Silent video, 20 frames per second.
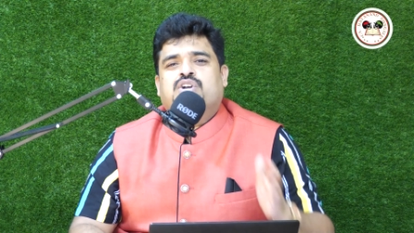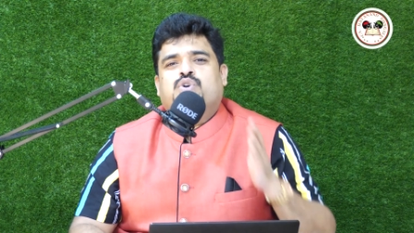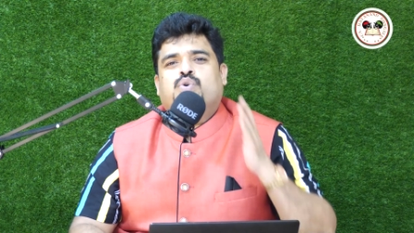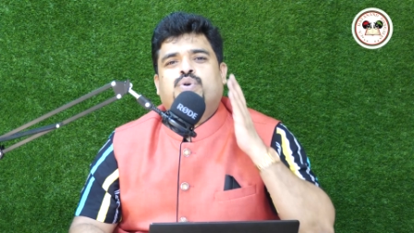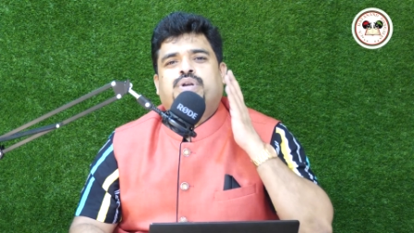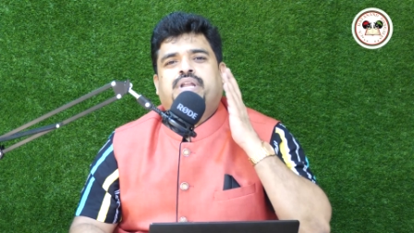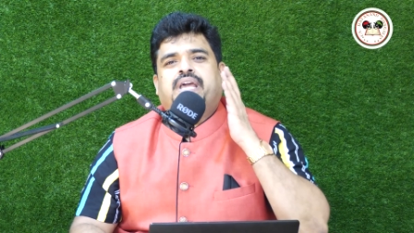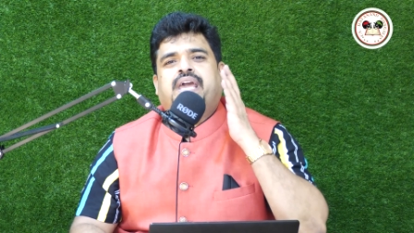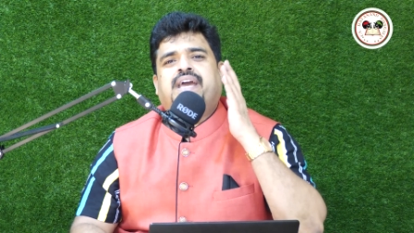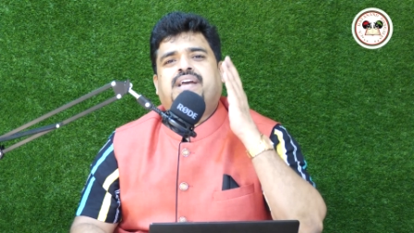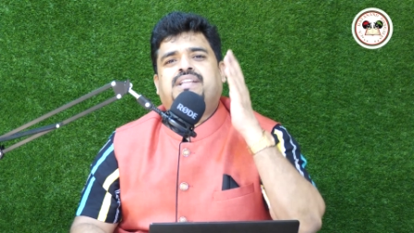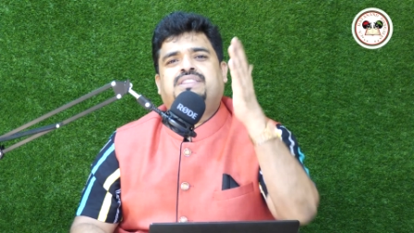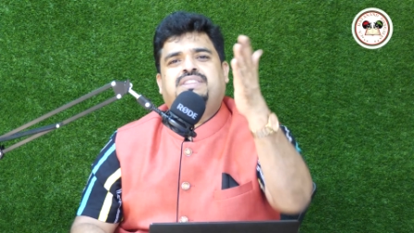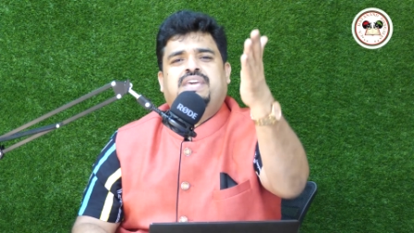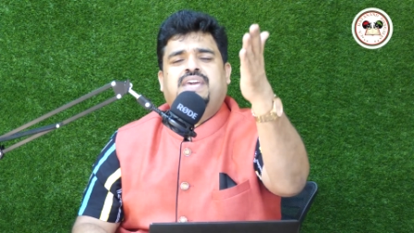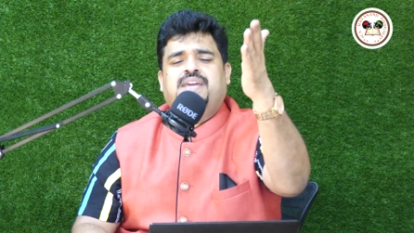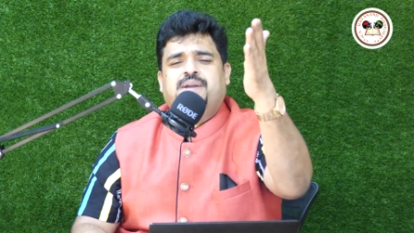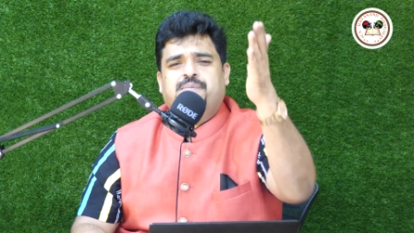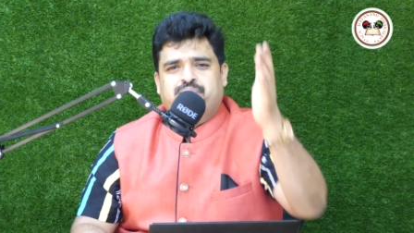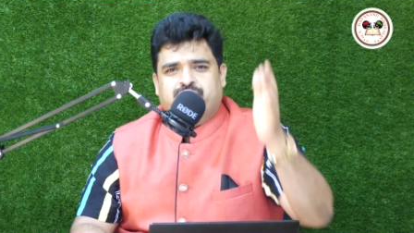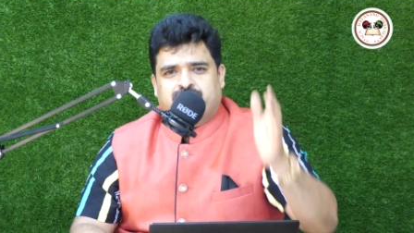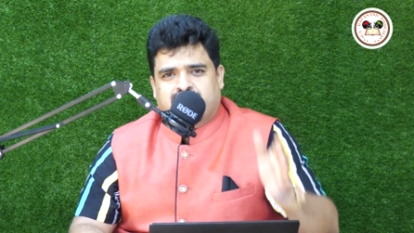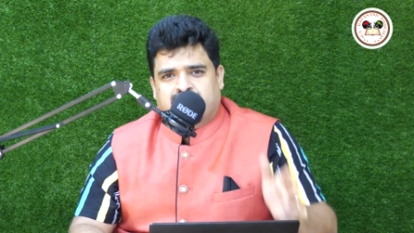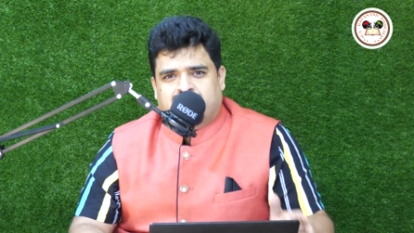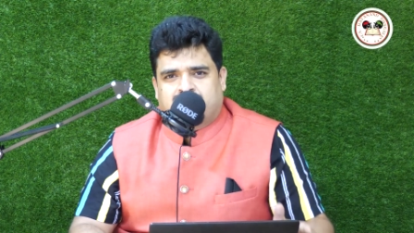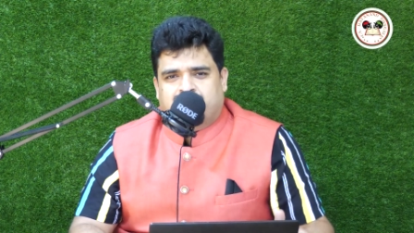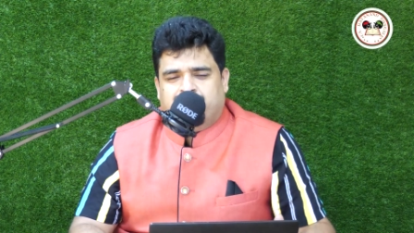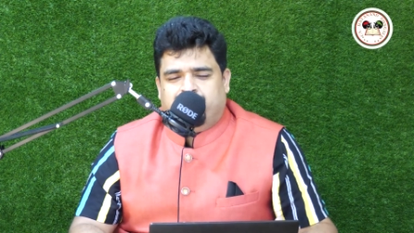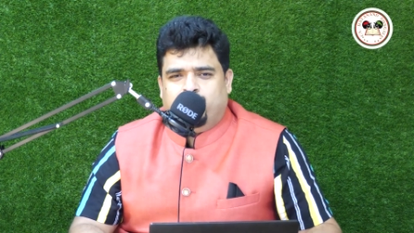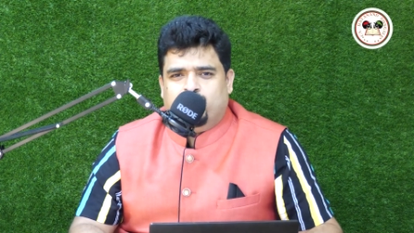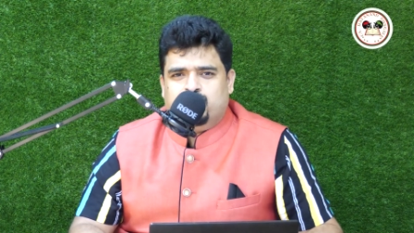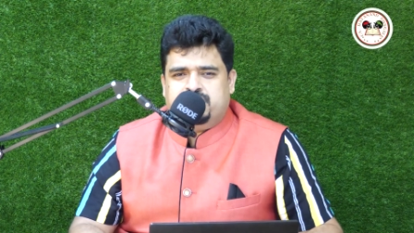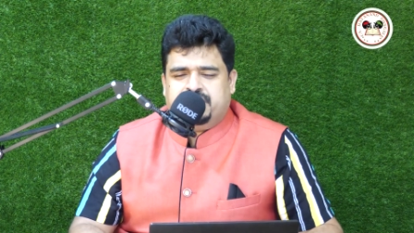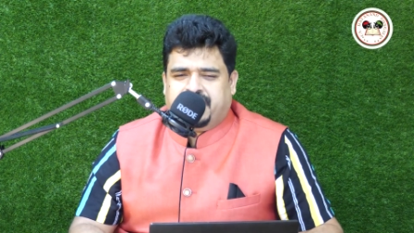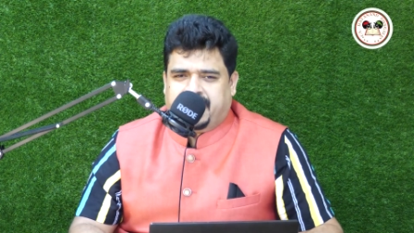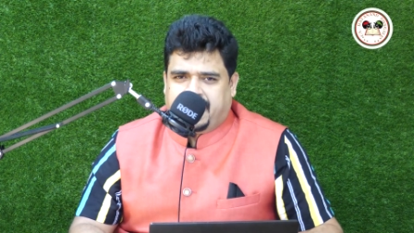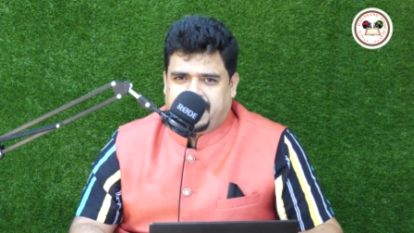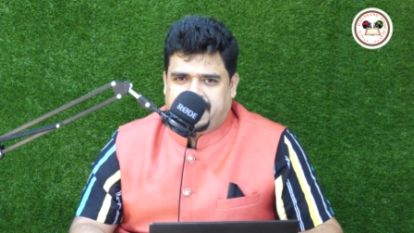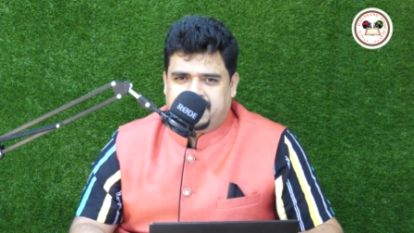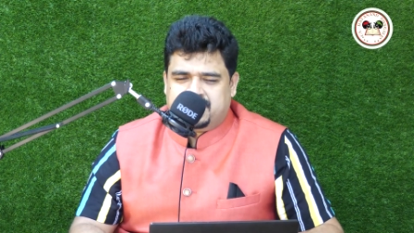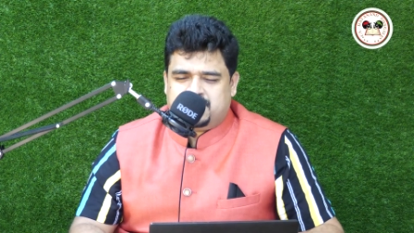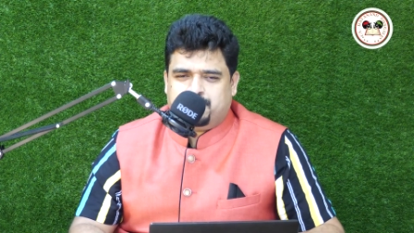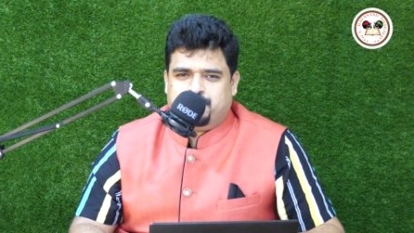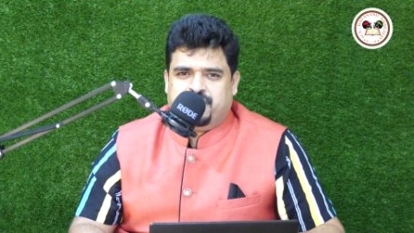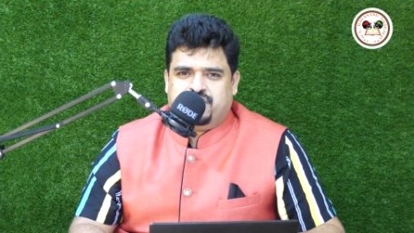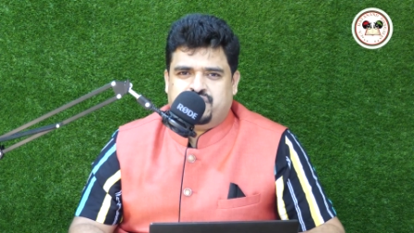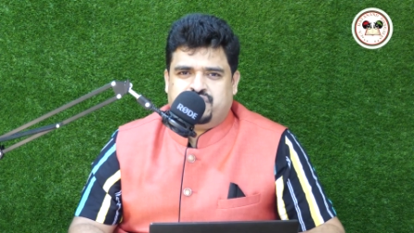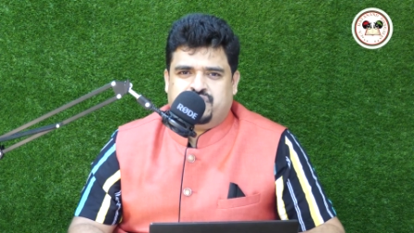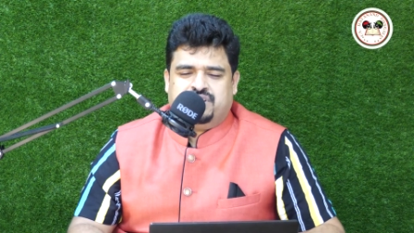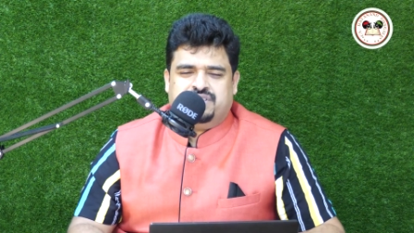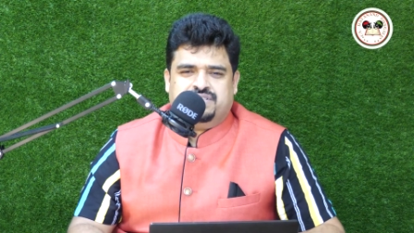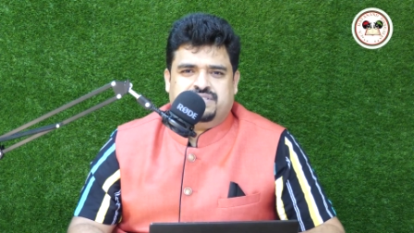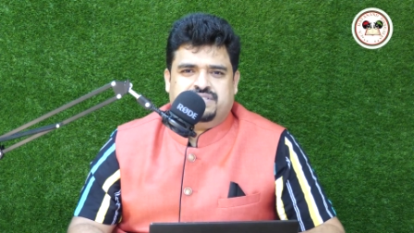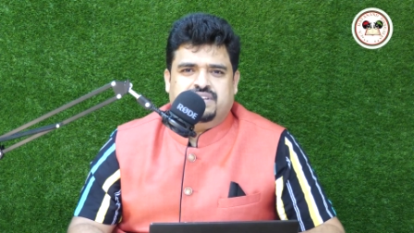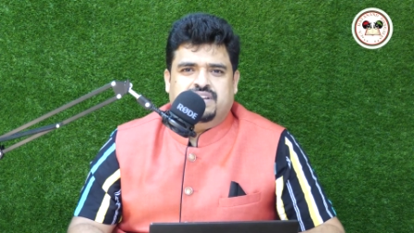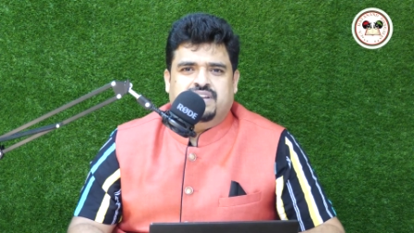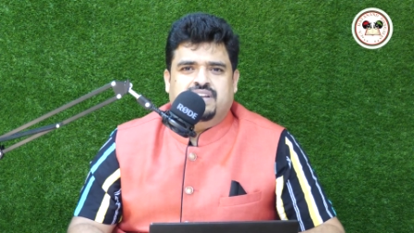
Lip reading: to take the future anticipations.